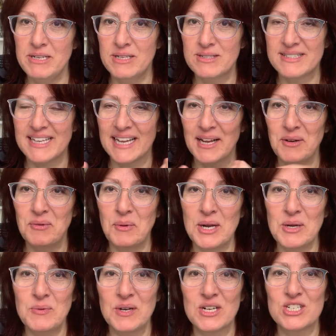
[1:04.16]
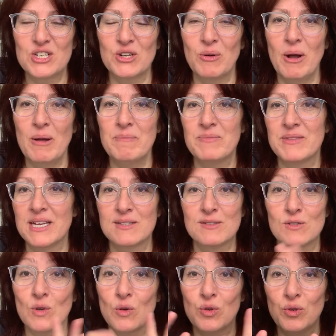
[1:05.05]
the second one will show up. They're
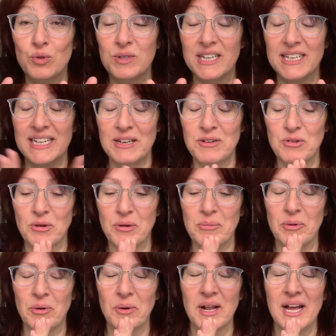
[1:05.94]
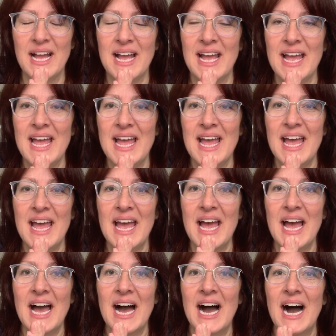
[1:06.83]
so cute and adorable.
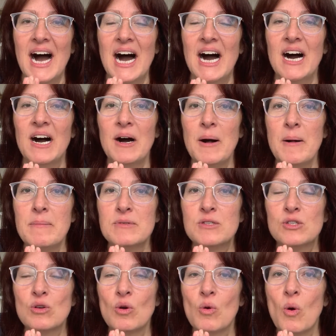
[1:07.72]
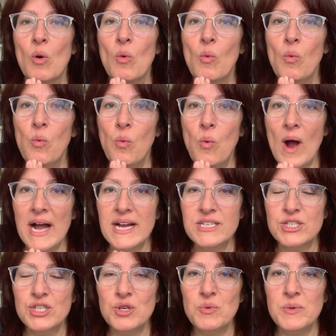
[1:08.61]
Uh, so
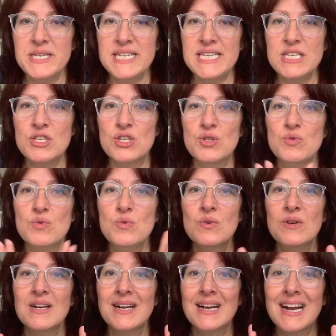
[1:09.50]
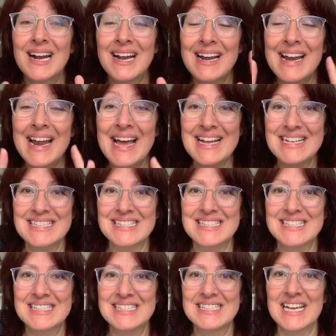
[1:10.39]
what do we need to
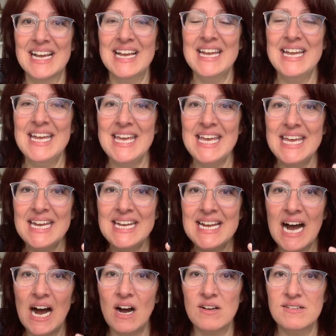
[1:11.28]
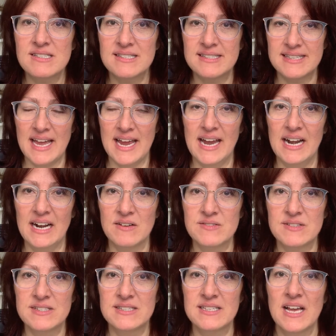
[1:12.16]
cleanse in
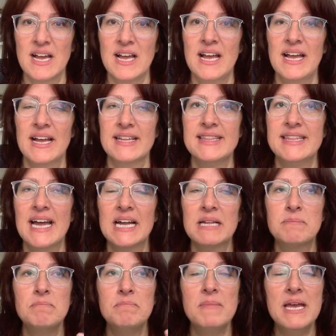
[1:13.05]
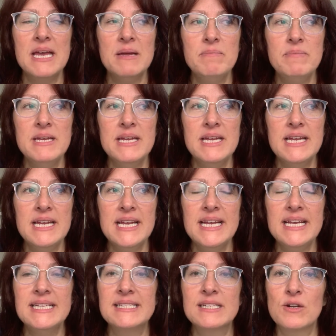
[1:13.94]
ourselves that
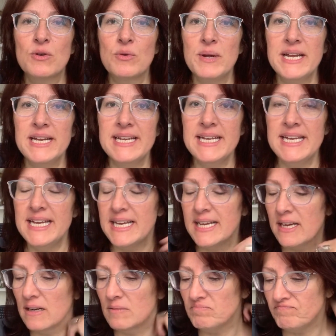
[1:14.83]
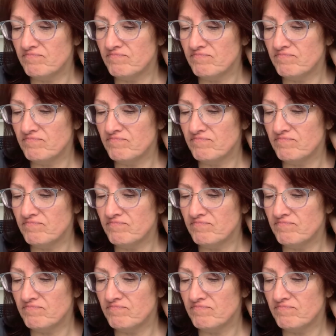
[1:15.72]
maybe is creating